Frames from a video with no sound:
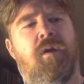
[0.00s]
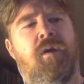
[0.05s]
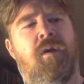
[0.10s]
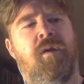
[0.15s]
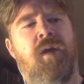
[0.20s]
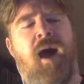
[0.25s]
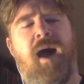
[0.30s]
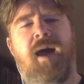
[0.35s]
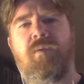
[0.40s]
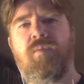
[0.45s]

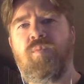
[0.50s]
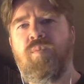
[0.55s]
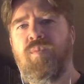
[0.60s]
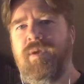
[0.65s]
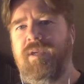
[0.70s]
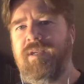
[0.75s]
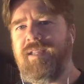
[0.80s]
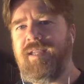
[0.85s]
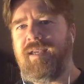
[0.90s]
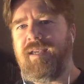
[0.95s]
Not
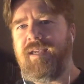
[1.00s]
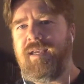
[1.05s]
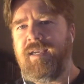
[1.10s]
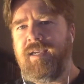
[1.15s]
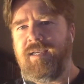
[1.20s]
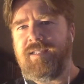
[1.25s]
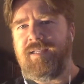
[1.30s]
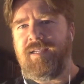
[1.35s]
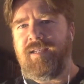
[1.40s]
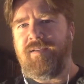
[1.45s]
really
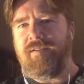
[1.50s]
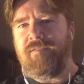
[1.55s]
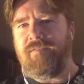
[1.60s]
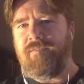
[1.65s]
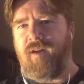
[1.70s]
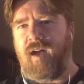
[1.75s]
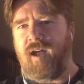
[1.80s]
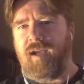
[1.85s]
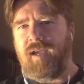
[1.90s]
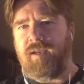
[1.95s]
easy to
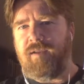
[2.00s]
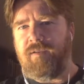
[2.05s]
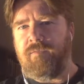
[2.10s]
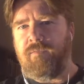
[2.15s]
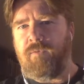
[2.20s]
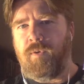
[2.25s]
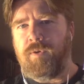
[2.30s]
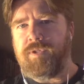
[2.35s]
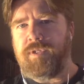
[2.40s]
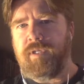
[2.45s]
find,
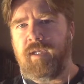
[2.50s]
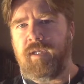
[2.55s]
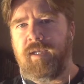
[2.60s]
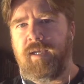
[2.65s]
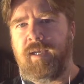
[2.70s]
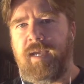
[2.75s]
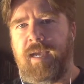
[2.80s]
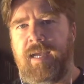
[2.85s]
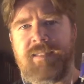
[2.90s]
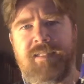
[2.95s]

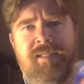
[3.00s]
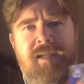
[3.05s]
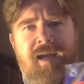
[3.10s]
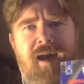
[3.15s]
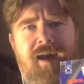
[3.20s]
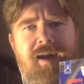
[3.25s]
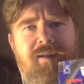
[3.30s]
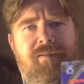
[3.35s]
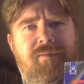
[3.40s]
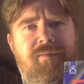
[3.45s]
unfortunately. It's
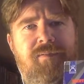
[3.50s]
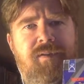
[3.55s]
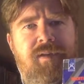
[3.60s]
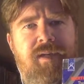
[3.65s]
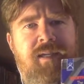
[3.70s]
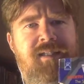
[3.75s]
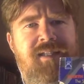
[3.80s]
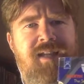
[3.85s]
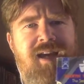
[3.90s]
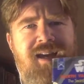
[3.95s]
not
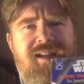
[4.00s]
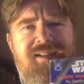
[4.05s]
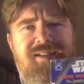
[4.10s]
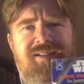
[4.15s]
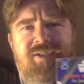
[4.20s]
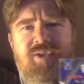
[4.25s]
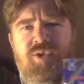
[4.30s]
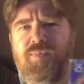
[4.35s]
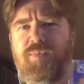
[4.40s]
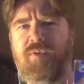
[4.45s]

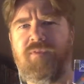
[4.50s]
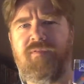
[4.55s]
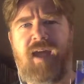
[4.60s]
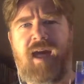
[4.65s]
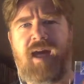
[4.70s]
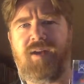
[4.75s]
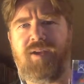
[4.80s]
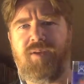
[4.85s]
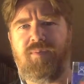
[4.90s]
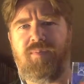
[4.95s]
super
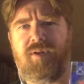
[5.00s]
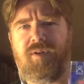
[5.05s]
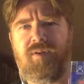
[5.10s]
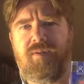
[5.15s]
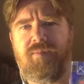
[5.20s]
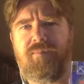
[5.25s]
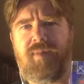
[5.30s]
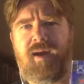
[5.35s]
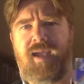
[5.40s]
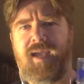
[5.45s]

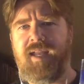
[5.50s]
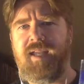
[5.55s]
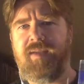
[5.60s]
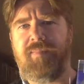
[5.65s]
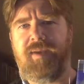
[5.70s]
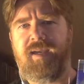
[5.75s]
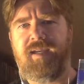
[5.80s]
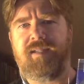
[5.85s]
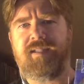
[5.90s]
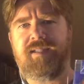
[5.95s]
valuable by any
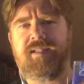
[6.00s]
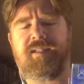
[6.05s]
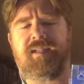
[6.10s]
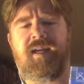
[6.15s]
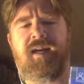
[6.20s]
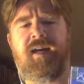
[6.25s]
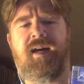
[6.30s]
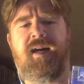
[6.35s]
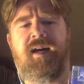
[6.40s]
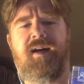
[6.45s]
means.
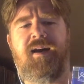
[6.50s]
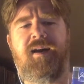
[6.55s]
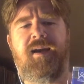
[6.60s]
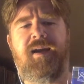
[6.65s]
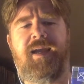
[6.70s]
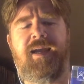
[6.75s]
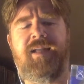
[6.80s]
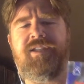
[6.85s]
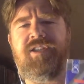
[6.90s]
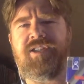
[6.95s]

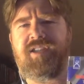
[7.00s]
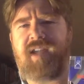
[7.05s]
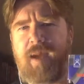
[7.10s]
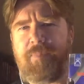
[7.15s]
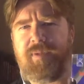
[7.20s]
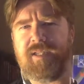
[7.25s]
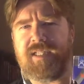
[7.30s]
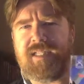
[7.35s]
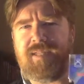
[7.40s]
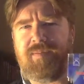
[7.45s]
It just
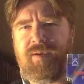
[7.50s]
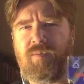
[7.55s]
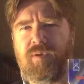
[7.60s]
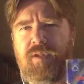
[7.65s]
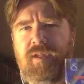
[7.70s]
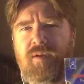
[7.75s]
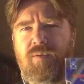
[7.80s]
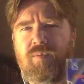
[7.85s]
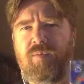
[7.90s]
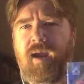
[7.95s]
happens to be
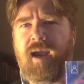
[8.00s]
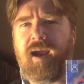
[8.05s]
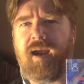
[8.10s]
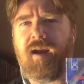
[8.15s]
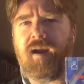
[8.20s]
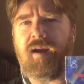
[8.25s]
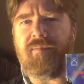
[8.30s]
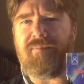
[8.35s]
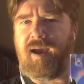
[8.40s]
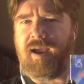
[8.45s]
really
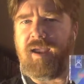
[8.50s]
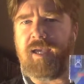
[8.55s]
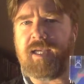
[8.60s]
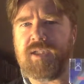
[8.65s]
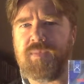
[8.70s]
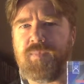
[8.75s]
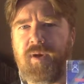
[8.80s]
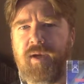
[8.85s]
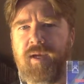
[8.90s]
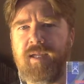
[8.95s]
rare in my
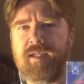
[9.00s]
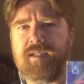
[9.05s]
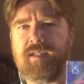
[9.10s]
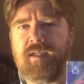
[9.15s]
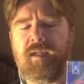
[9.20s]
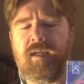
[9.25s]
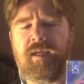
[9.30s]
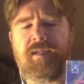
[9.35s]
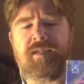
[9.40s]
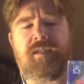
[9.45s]
experience,
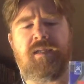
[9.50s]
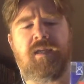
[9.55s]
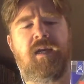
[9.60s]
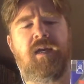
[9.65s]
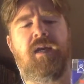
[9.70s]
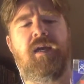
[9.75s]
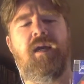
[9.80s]
at least.